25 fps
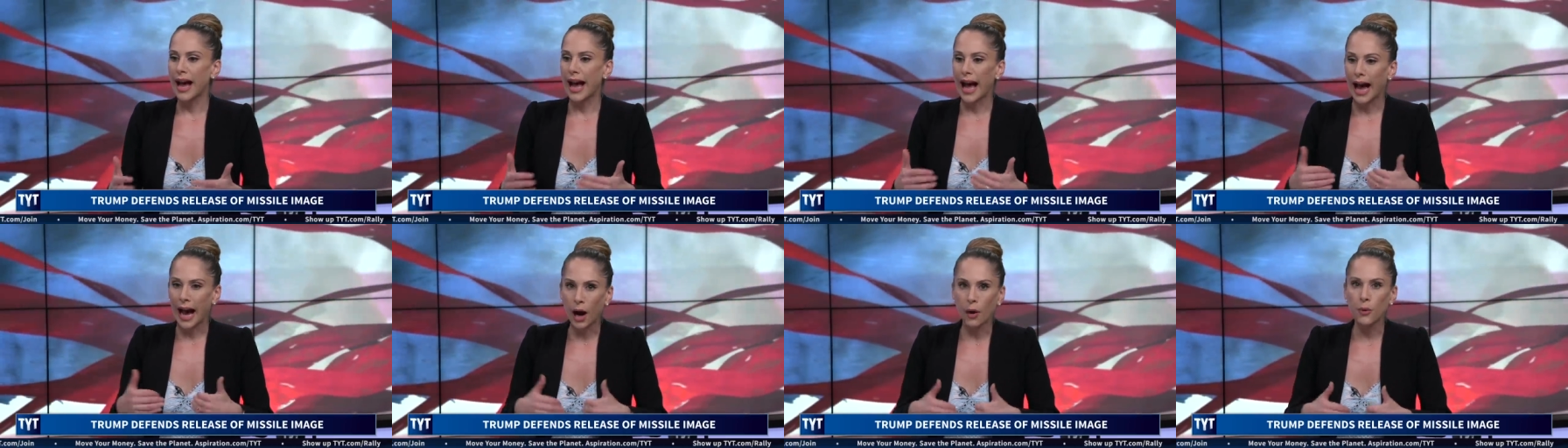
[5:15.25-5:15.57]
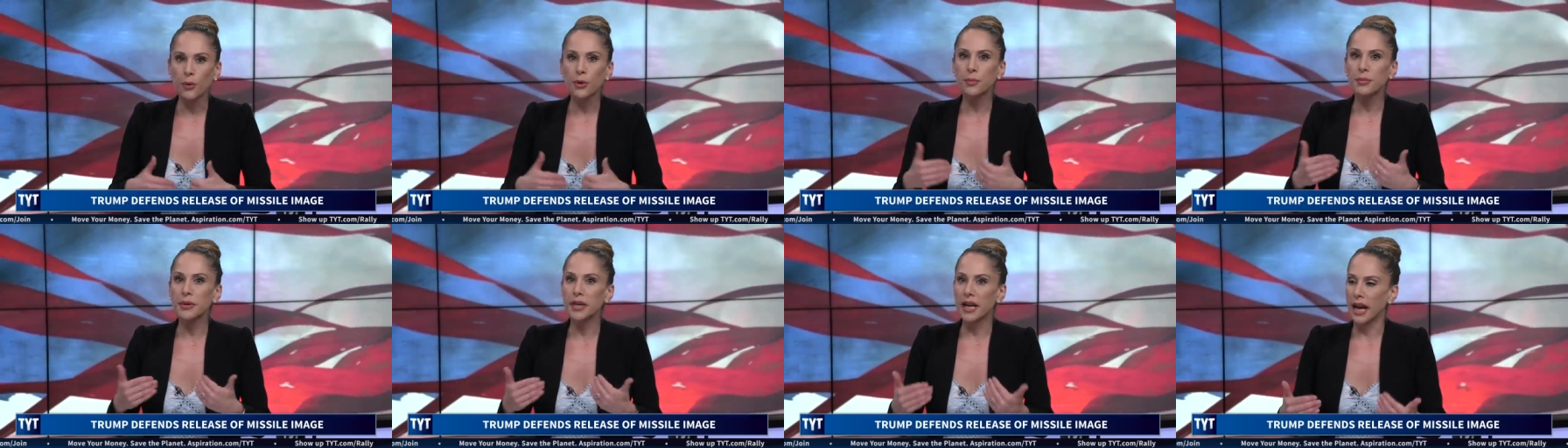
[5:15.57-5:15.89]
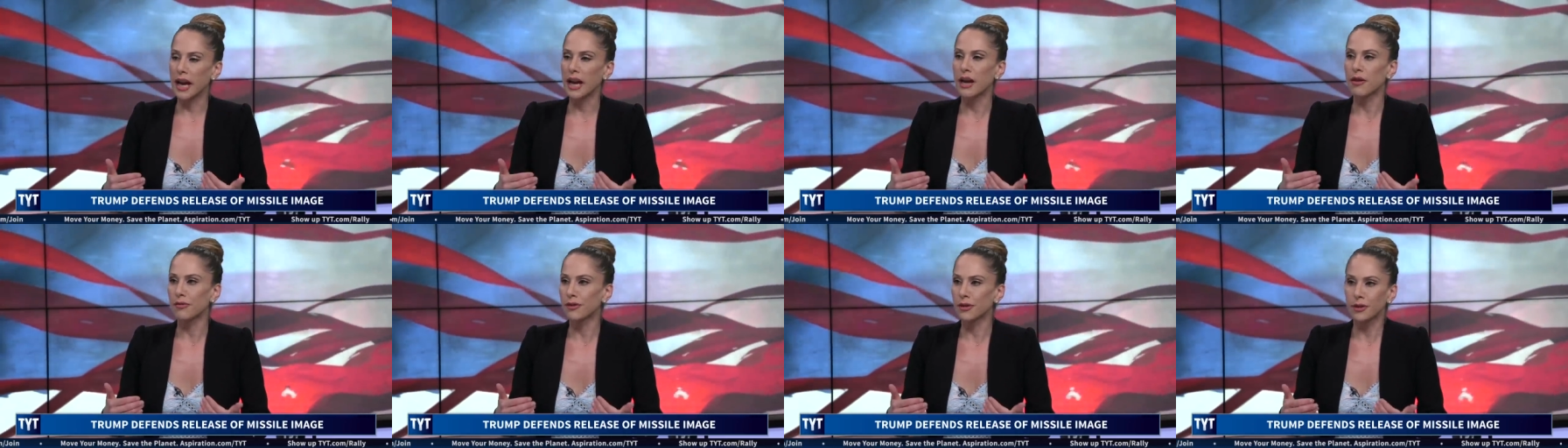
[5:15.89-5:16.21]
our
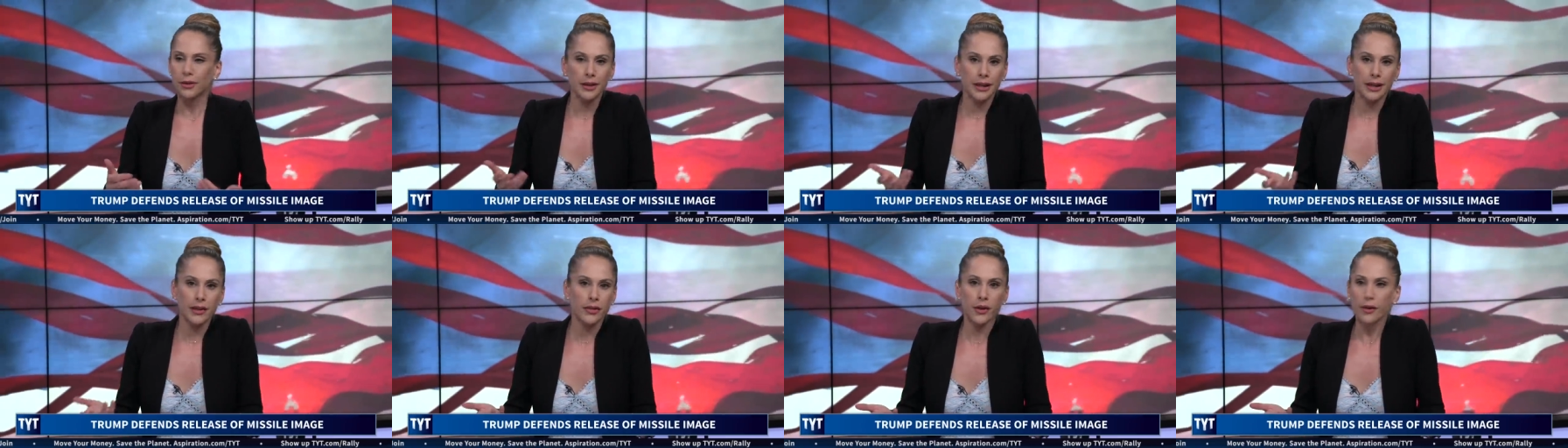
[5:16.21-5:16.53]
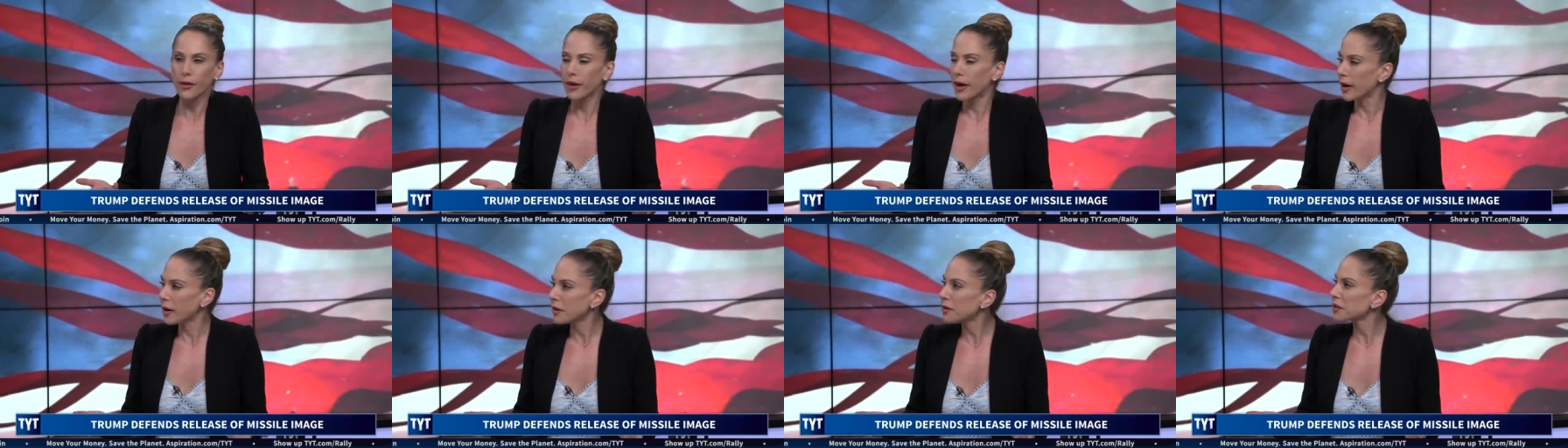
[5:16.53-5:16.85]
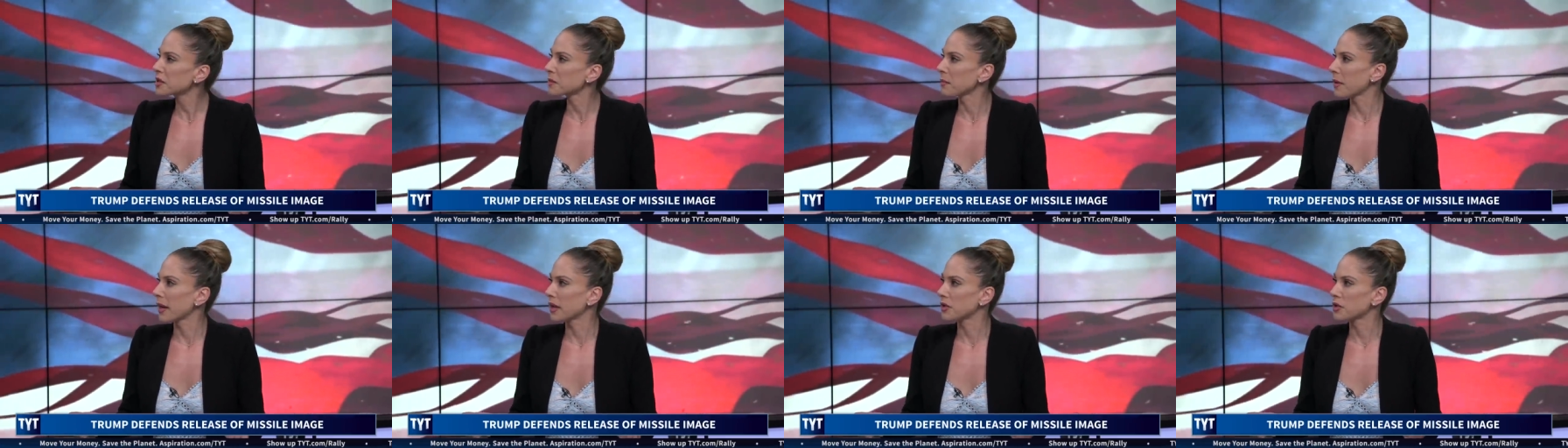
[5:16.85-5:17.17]
behavior in their
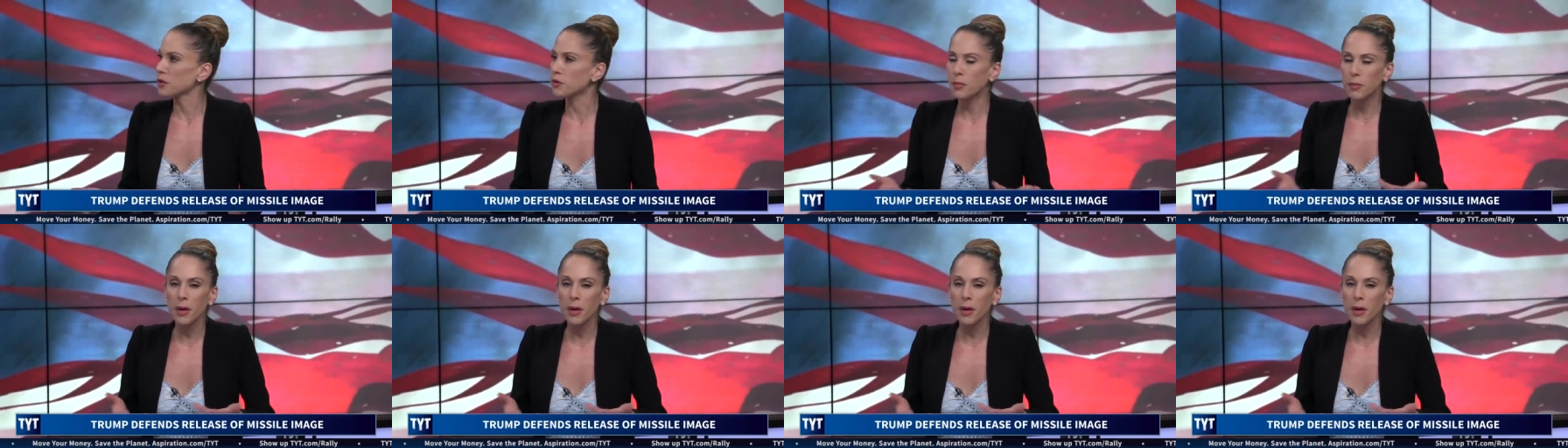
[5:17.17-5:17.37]
airspace.